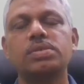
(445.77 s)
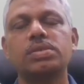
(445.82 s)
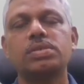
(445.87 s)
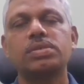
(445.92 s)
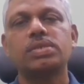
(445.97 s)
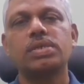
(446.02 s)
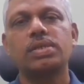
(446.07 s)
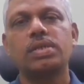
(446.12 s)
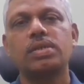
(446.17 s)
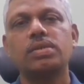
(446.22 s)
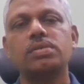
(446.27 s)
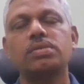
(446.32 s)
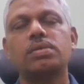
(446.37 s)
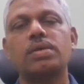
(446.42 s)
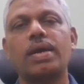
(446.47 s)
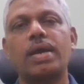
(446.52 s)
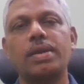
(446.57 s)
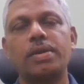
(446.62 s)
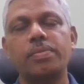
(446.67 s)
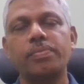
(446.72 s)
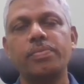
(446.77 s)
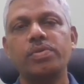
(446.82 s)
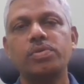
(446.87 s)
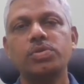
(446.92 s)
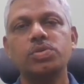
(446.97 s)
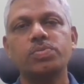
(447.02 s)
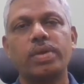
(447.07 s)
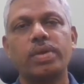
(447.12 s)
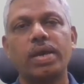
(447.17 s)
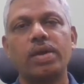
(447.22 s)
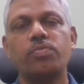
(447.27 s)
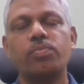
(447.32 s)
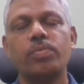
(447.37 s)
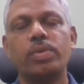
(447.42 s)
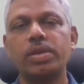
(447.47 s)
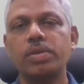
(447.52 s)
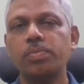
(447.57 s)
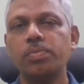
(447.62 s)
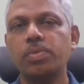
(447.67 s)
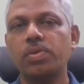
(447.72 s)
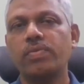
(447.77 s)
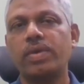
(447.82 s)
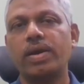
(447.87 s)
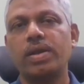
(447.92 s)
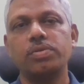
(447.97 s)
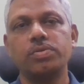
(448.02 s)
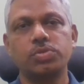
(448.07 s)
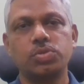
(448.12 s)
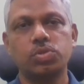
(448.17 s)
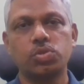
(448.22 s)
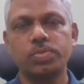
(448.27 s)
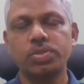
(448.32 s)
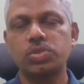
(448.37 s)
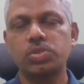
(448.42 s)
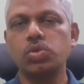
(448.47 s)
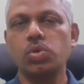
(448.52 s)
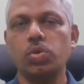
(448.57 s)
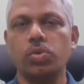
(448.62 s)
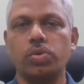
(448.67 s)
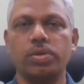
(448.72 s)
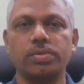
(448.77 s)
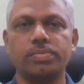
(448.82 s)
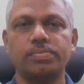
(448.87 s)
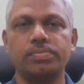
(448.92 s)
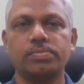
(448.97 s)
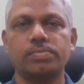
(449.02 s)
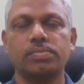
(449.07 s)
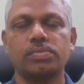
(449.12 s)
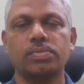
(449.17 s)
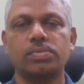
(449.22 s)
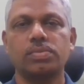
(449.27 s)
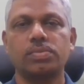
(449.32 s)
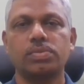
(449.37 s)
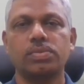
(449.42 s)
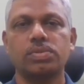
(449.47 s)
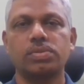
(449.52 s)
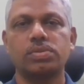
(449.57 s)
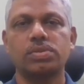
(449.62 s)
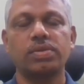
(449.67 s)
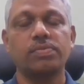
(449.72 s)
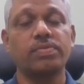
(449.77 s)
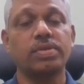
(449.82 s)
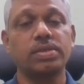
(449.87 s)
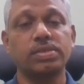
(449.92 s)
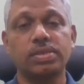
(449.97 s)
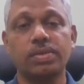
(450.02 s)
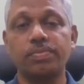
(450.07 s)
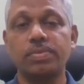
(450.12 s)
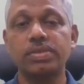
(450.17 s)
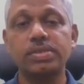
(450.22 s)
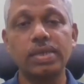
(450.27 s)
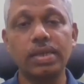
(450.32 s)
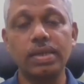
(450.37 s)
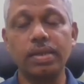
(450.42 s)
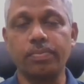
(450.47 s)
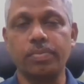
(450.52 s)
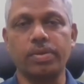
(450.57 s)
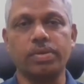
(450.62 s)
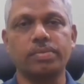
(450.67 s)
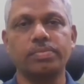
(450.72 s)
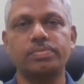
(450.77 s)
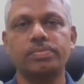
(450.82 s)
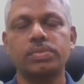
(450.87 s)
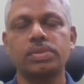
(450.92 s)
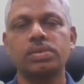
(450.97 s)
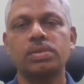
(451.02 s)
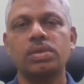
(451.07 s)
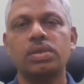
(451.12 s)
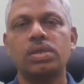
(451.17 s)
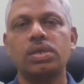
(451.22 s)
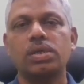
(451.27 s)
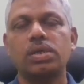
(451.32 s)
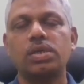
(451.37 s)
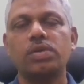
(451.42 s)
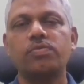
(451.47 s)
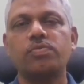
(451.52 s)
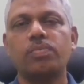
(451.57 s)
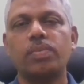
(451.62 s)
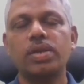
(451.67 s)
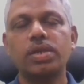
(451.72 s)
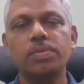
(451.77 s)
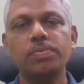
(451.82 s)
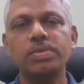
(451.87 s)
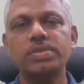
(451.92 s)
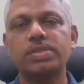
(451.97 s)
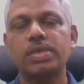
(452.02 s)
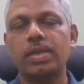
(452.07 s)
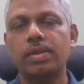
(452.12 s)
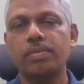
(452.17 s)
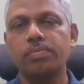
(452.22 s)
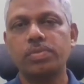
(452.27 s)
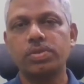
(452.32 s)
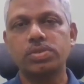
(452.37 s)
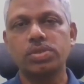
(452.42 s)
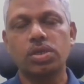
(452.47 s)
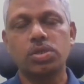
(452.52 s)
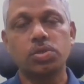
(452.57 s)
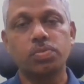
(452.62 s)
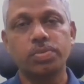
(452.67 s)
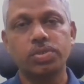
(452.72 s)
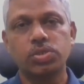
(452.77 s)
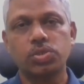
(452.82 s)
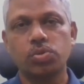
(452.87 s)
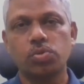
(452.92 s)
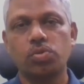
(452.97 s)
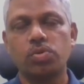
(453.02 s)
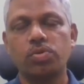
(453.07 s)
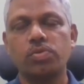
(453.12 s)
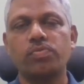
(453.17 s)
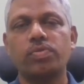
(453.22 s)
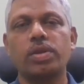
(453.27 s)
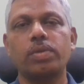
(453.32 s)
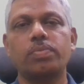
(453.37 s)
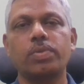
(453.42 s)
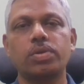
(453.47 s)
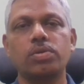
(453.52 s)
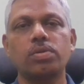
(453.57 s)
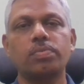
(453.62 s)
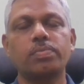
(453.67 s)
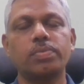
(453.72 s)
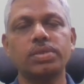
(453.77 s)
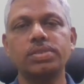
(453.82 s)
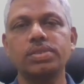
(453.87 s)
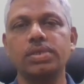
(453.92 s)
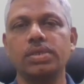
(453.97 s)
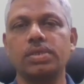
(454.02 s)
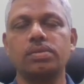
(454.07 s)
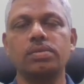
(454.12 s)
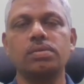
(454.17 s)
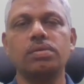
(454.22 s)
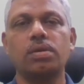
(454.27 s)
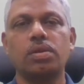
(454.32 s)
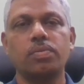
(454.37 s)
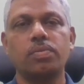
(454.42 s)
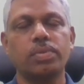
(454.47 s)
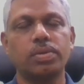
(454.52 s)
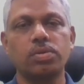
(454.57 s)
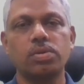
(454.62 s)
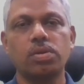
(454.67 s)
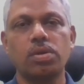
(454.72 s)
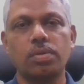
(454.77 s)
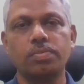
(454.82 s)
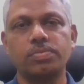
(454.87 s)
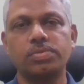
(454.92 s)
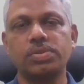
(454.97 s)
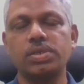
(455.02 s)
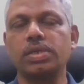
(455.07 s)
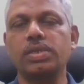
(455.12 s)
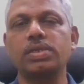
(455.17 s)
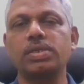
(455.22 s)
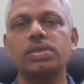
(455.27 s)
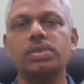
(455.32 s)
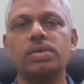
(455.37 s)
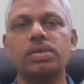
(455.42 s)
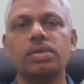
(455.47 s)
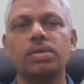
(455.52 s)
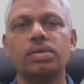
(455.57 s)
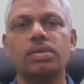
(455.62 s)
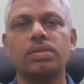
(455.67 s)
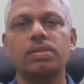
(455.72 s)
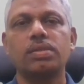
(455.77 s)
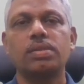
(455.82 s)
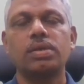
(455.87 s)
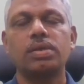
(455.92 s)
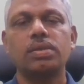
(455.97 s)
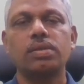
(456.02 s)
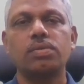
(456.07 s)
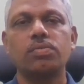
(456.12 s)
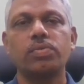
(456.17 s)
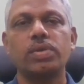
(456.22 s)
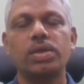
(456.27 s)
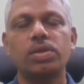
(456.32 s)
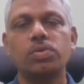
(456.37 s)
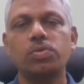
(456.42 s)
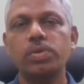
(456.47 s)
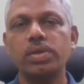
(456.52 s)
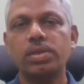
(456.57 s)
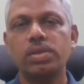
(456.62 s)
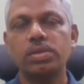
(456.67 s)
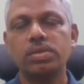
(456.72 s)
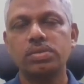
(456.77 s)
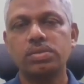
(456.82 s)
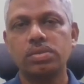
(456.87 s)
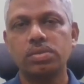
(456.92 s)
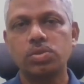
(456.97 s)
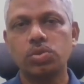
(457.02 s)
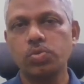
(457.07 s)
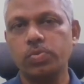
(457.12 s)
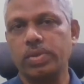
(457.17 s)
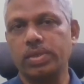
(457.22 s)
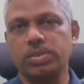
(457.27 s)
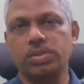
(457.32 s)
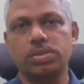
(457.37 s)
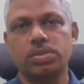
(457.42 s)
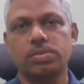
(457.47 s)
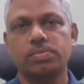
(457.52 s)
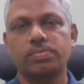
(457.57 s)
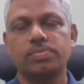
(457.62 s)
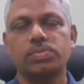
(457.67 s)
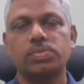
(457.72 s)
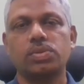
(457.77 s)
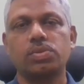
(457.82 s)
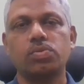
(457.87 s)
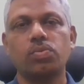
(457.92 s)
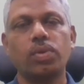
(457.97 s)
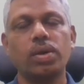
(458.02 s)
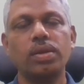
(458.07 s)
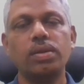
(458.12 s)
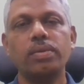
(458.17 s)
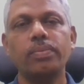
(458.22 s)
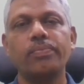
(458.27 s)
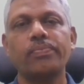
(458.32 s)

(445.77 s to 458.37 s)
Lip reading: certain attributes may have multiple values to be stored. Say for example, cell number. If multiple cell numbers are to be stored for a particular person or a particular object, then we can do it in two ways. One,